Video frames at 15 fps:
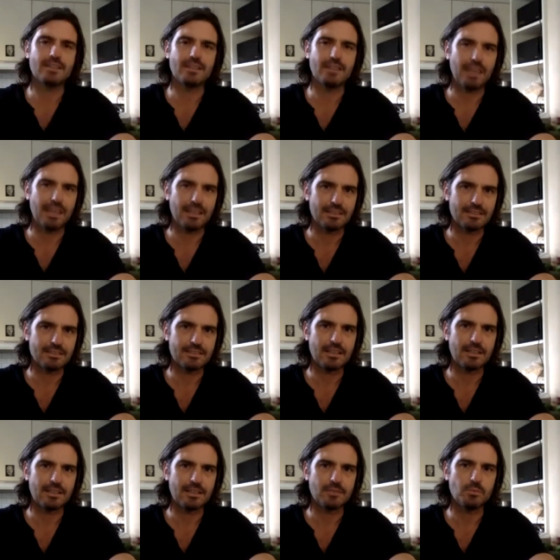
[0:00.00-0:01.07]
things
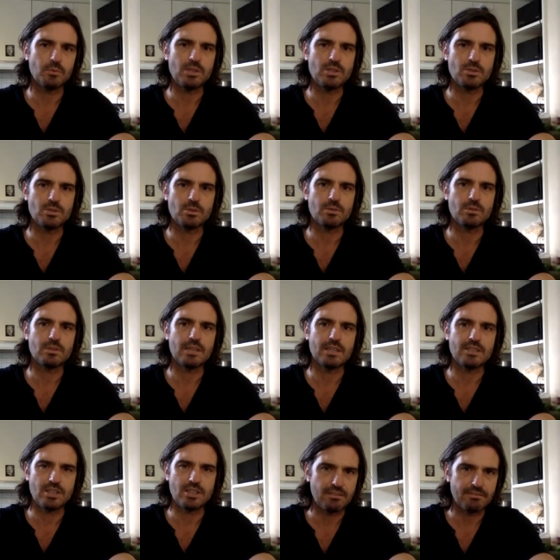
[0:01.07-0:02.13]
that we should
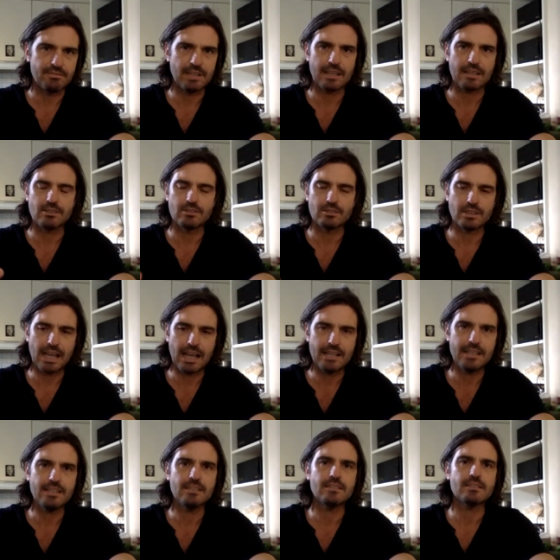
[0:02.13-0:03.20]
achieve, like
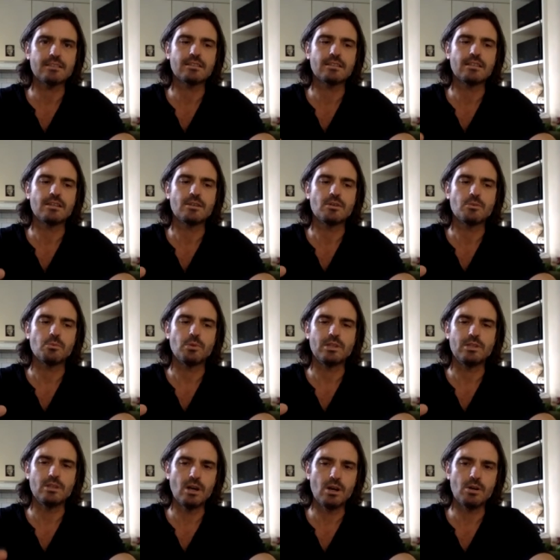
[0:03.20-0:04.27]
organic, with
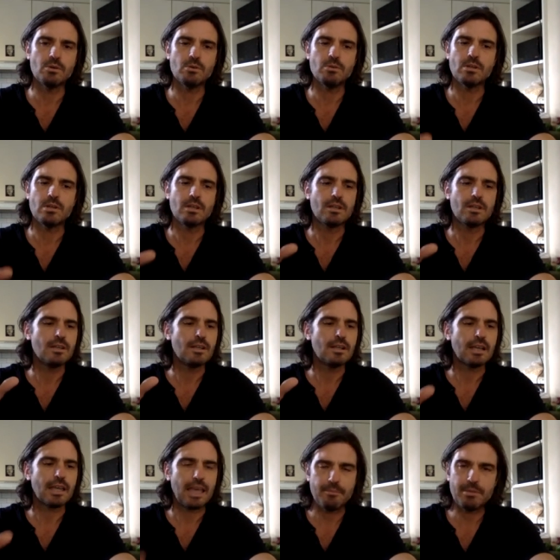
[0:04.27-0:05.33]
no
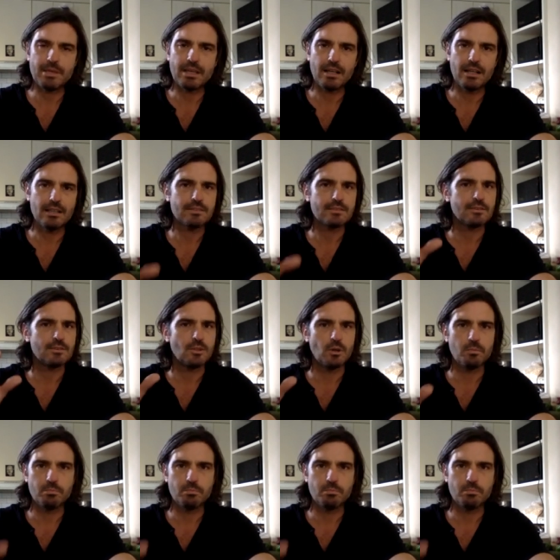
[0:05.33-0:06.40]
chemicals,
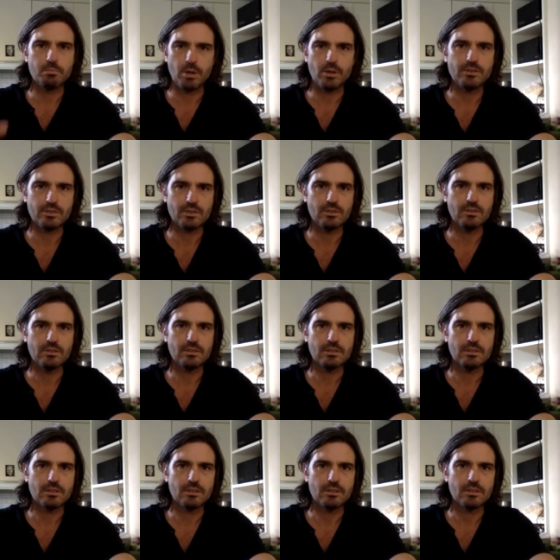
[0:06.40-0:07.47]
no poison,
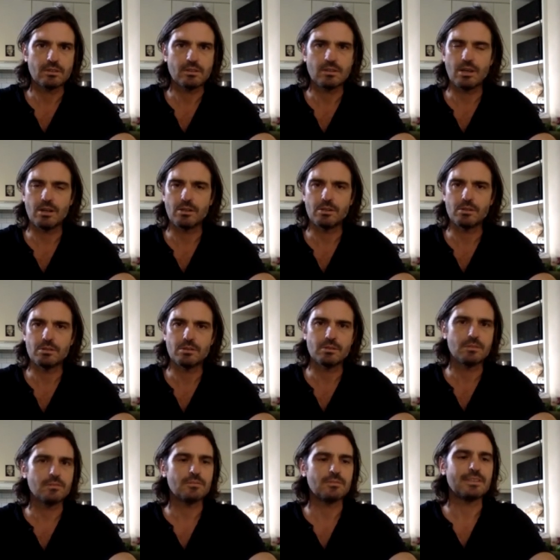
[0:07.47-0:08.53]

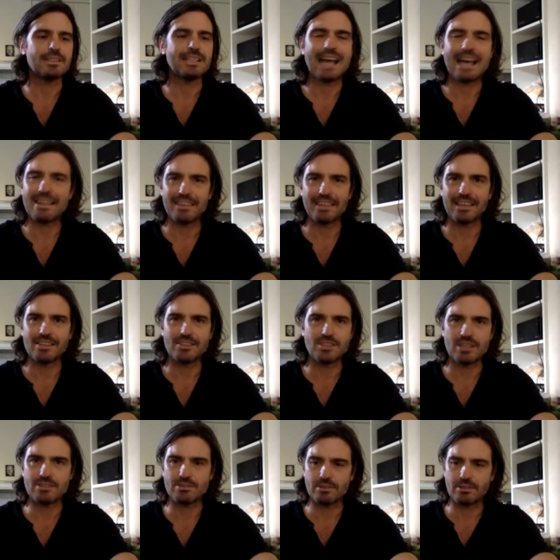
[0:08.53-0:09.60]
no nothing,
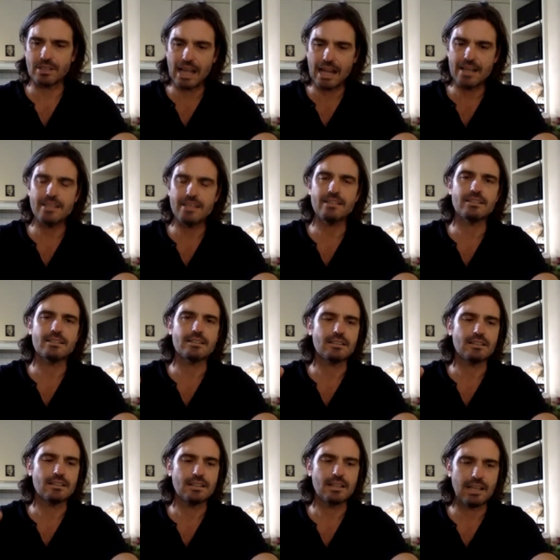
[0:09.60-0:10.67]
just organic,
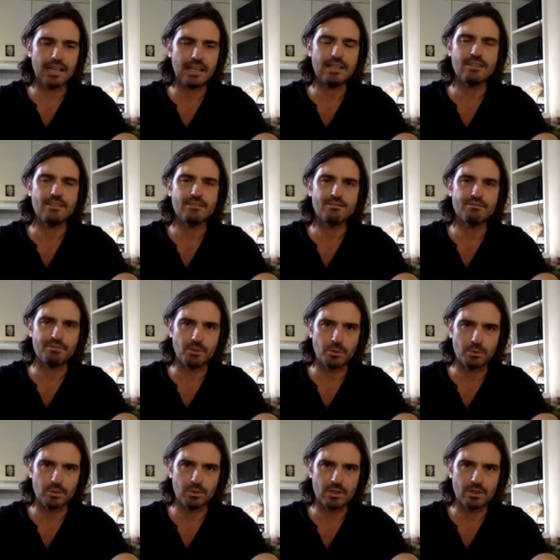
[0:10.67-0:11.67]
clean food.